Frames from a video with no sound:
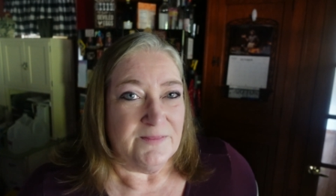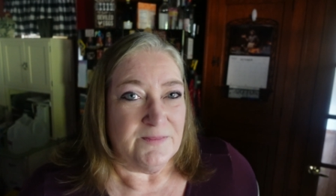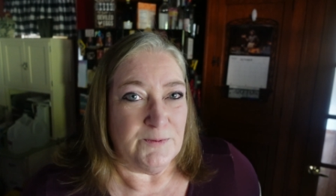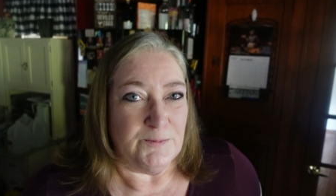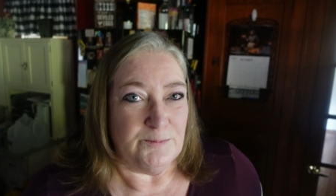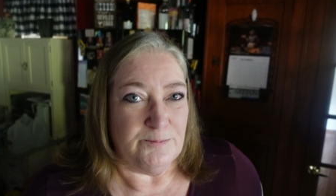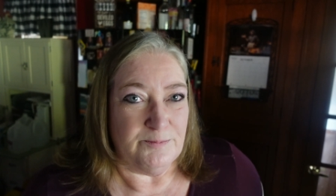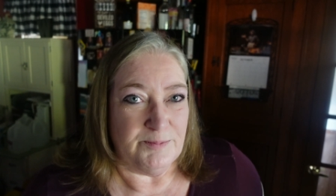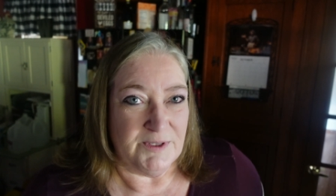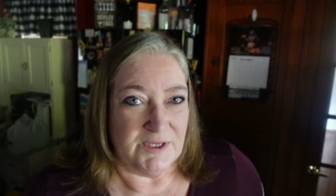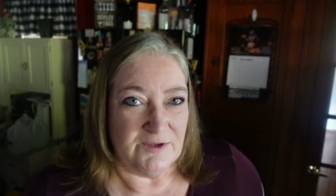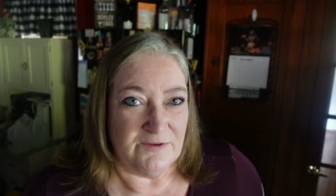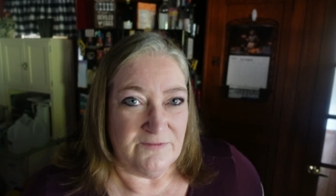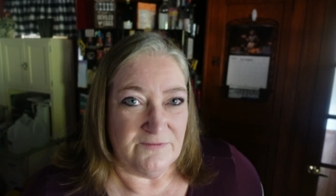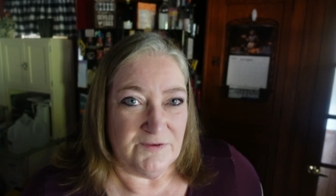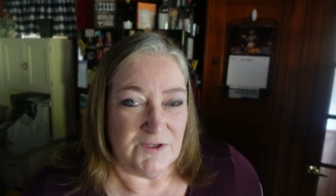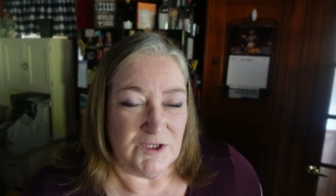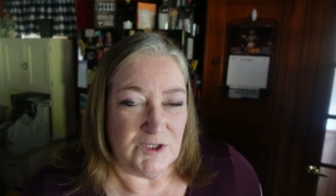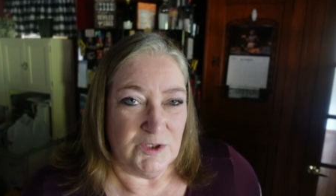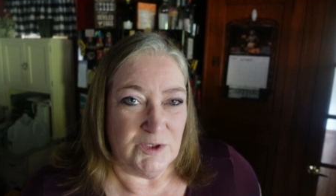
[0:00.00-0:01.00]
the
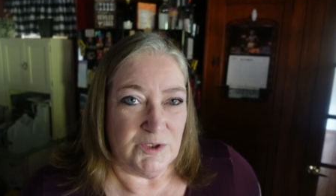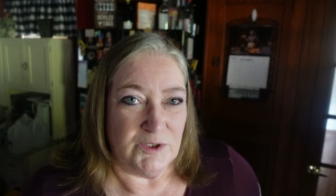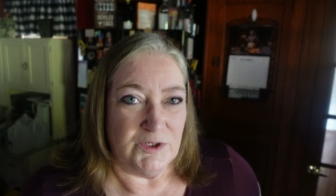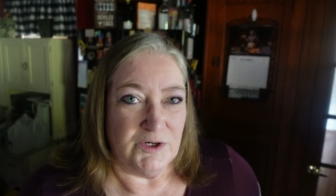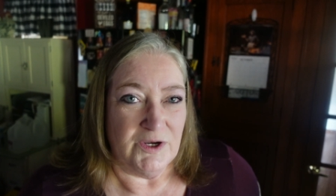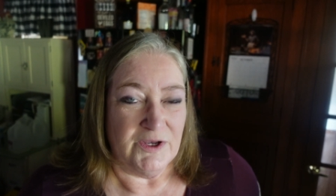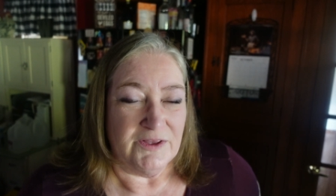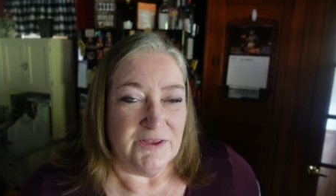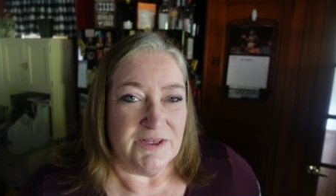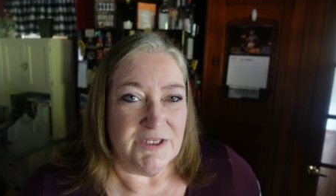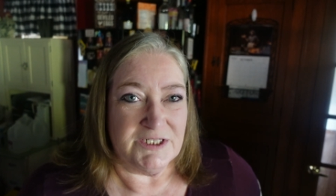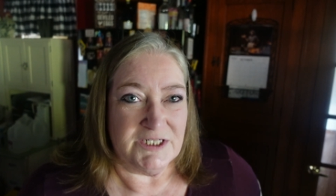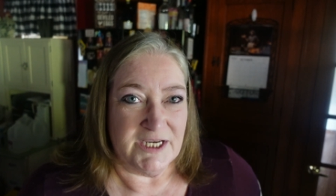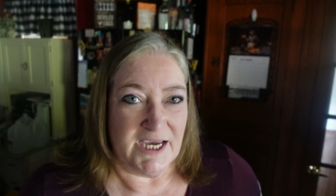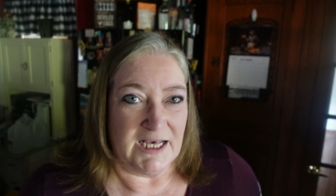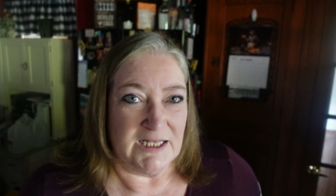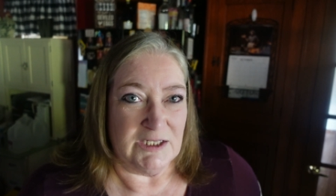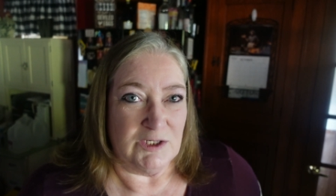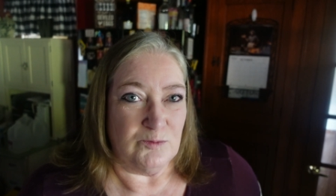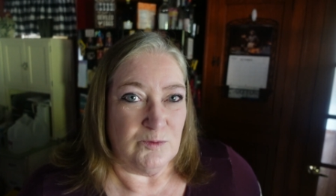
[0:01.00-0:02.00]
beefier the
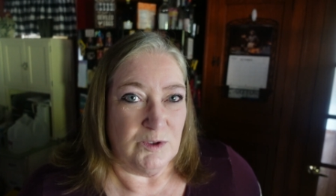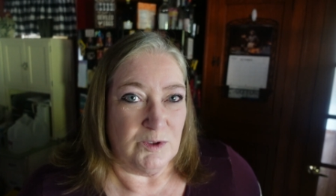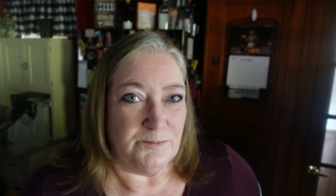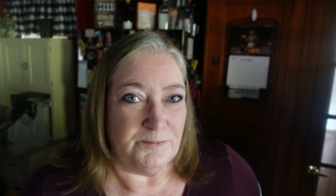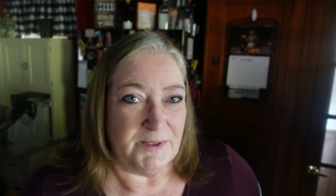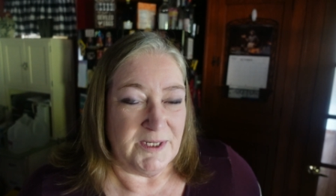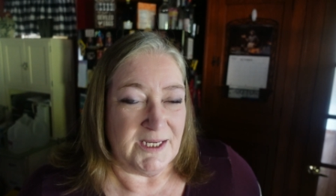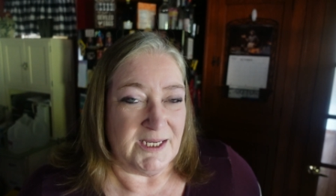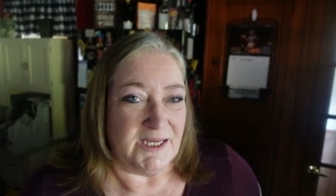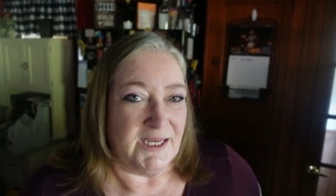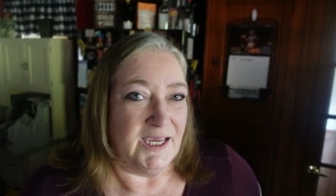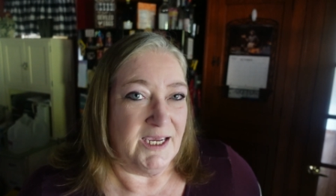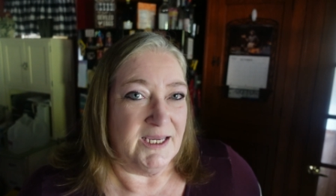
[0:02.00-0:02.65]
tallow will be.